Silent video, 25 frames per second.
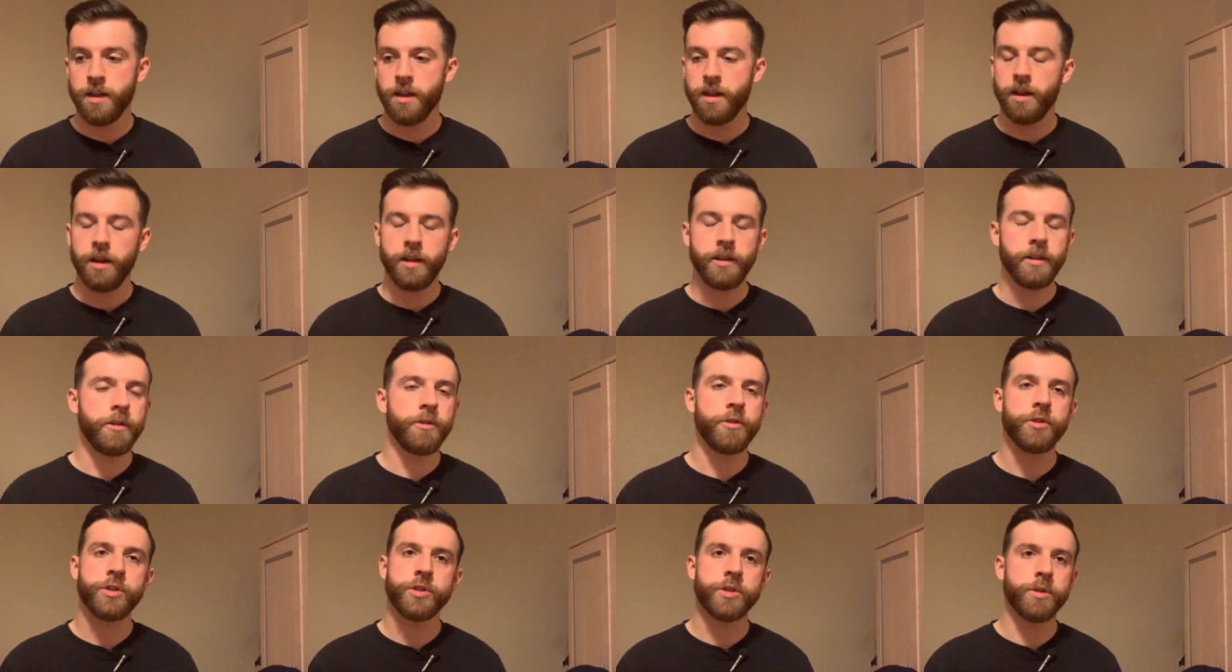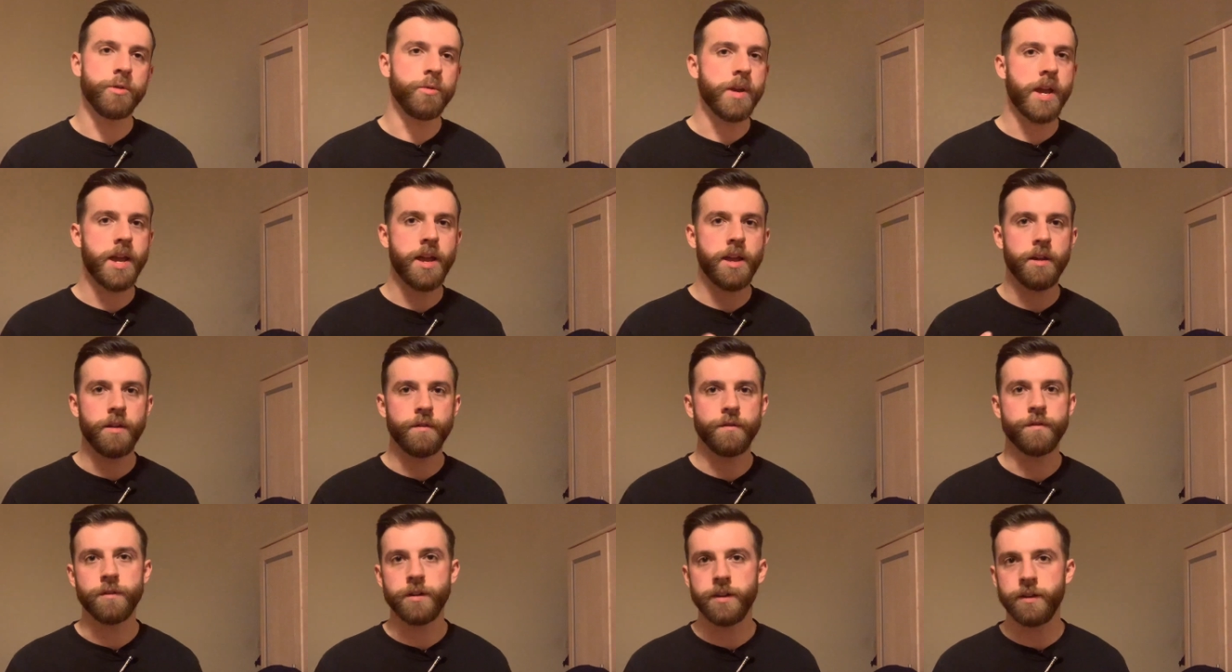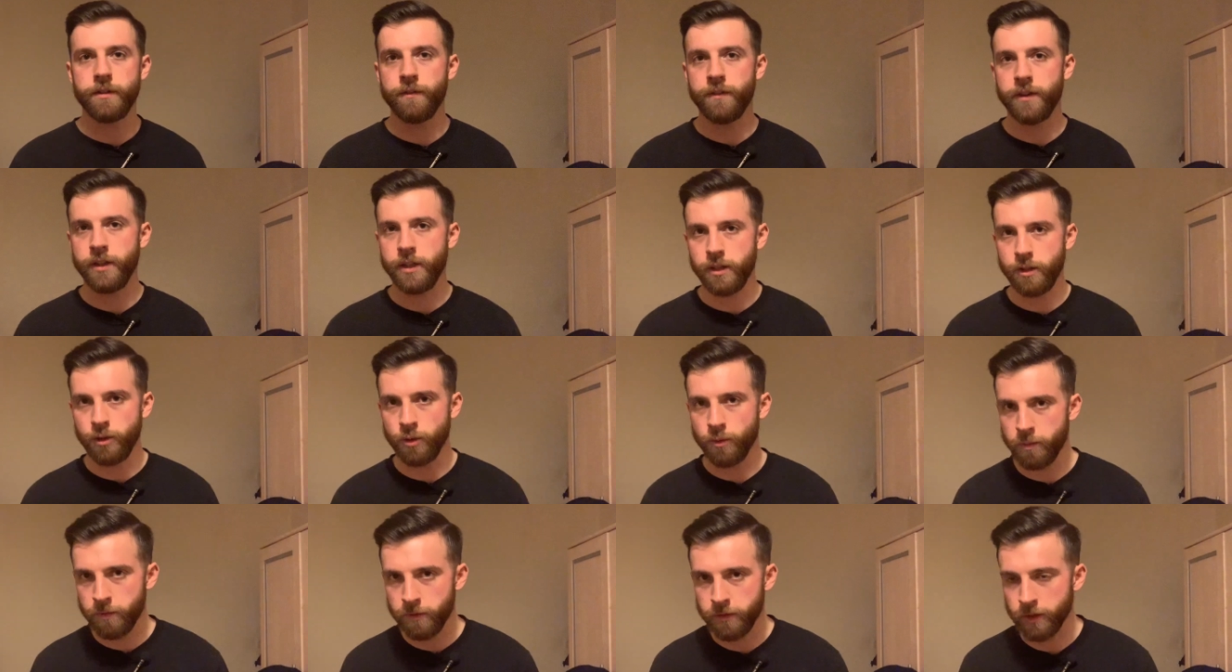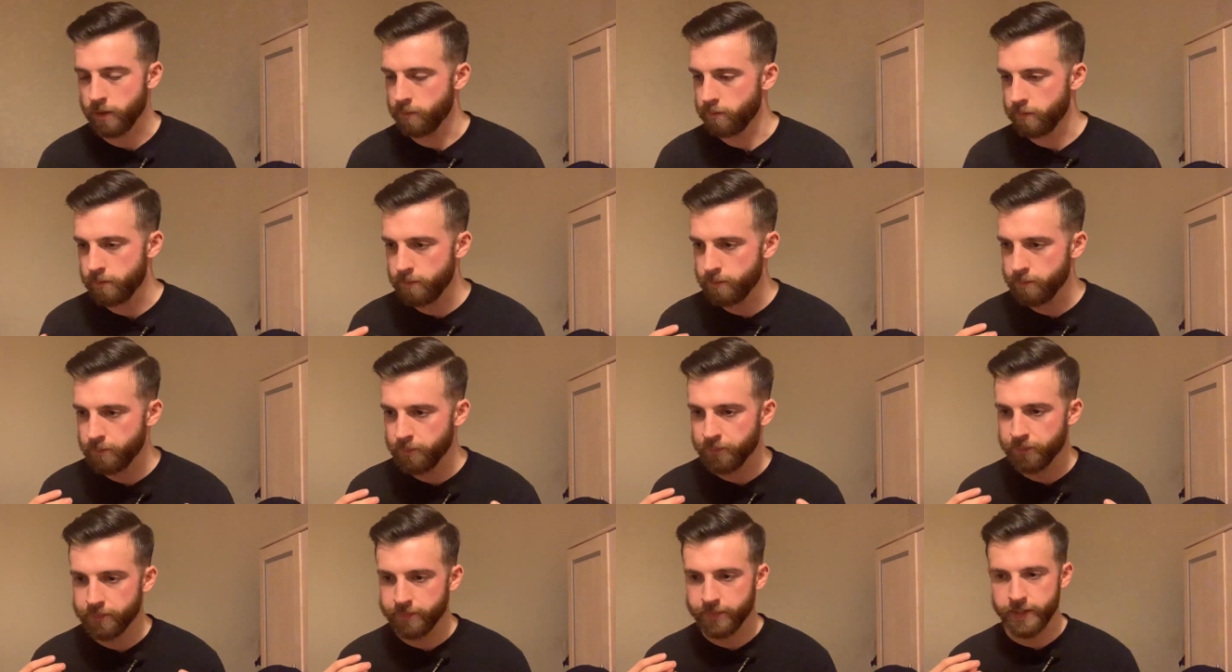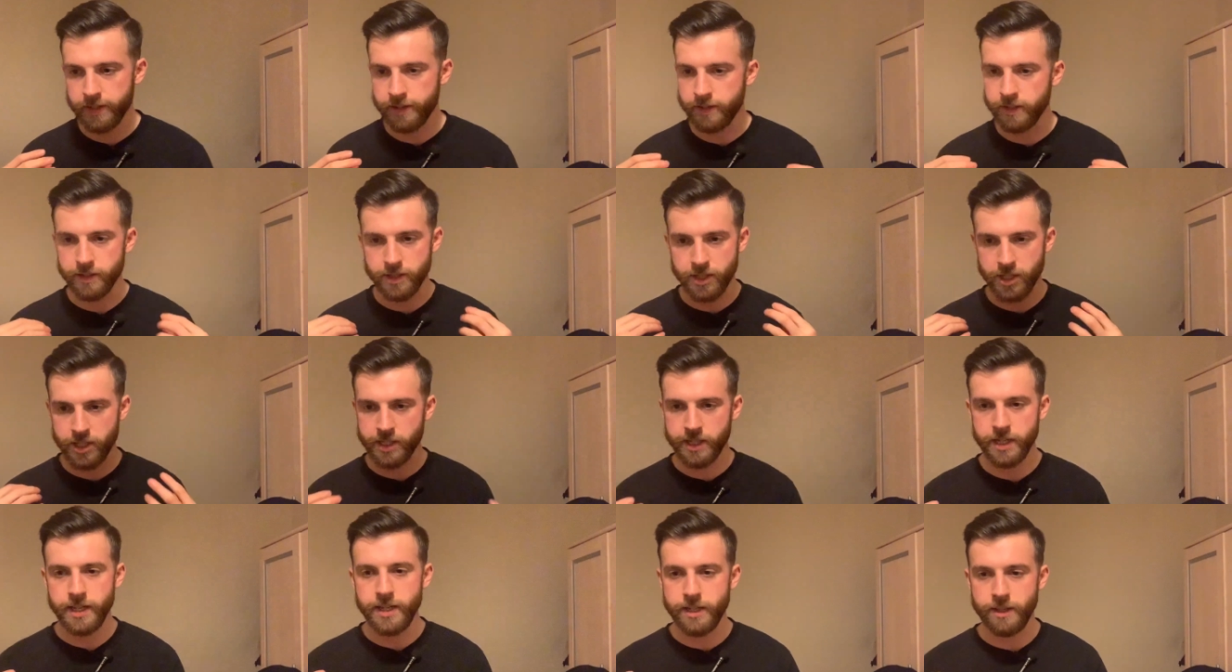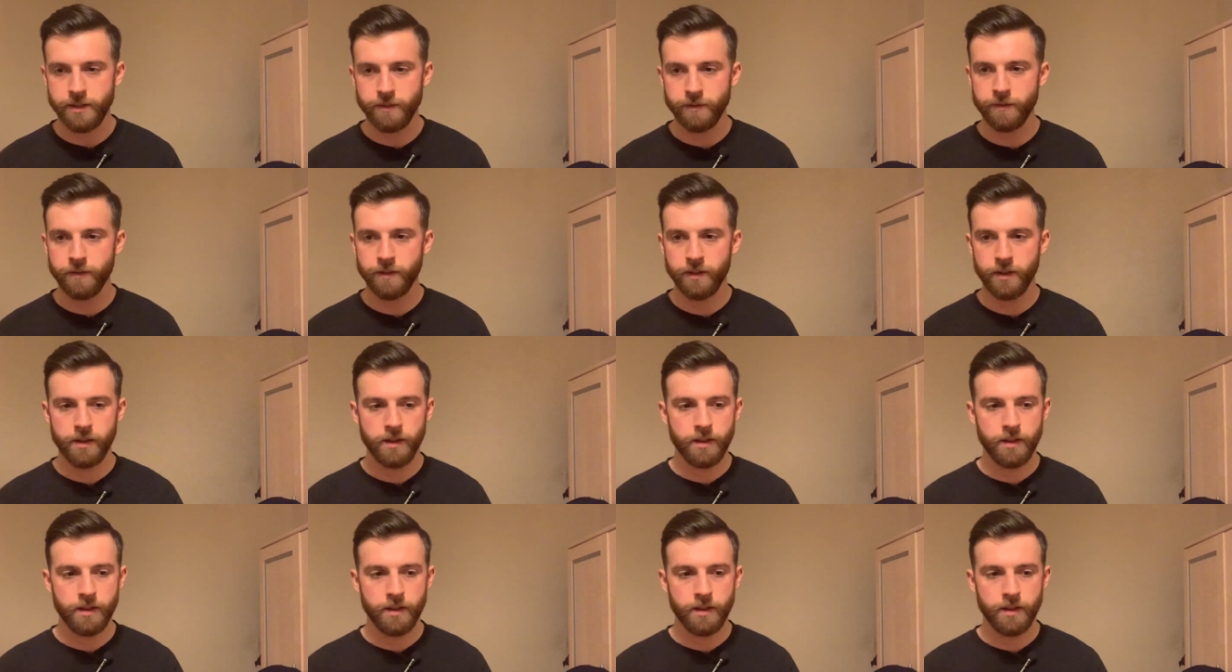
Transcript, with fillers: And you just do everything you can conceive.